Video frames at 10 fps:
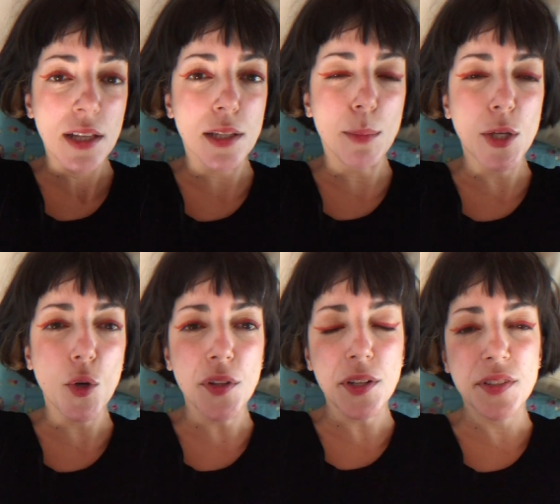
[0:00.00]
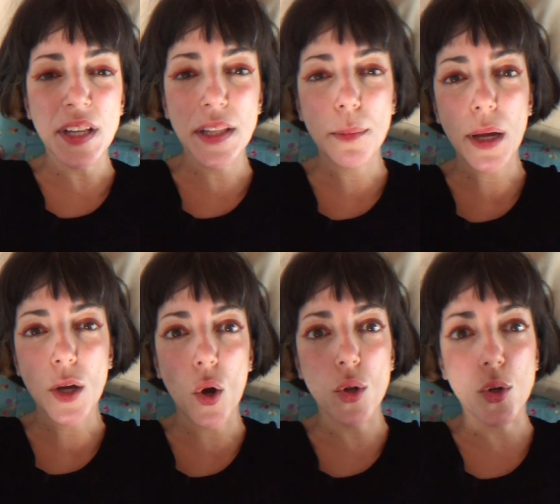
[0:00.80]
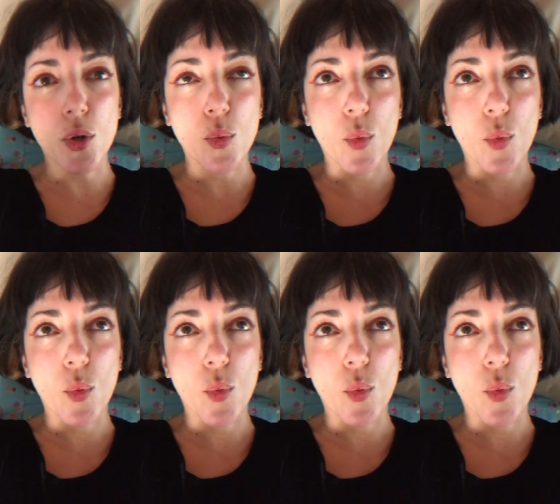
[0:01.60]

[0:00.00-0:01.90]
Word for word: they make you understand that my color